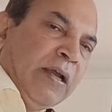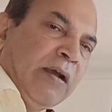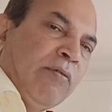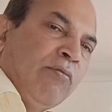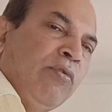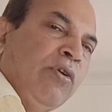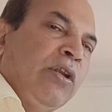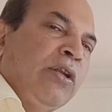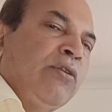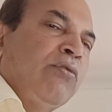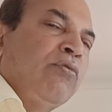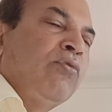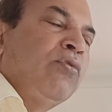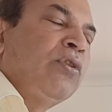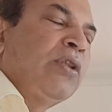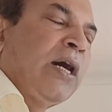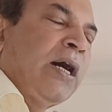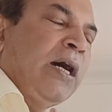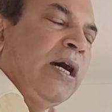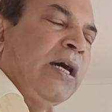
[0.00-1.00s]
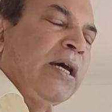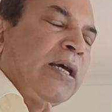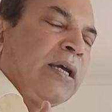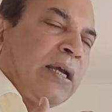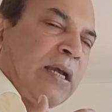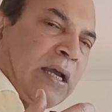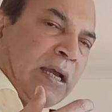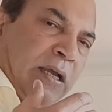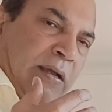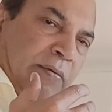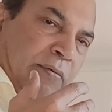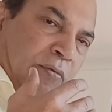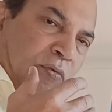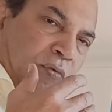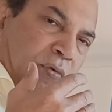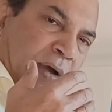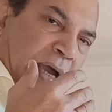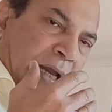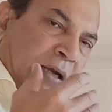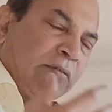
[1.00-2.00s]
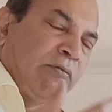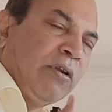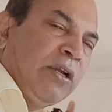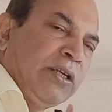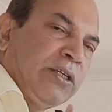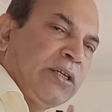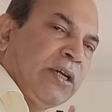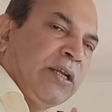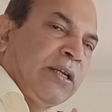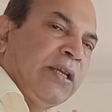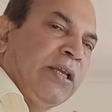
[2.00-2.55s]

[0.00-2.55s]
we'll do the calculation.